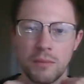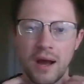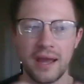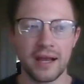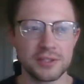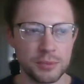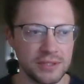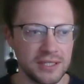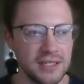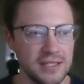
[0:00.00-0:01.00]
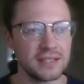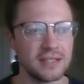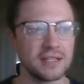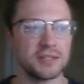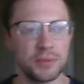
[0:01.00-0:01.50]
I used to work with
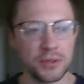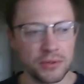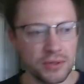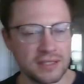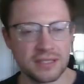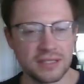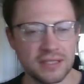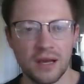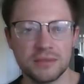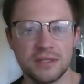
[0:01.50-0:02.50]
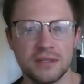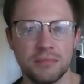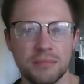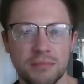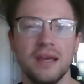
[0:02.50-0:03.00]
Nestle, used to work with
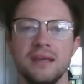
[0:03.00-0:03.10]
Cargill,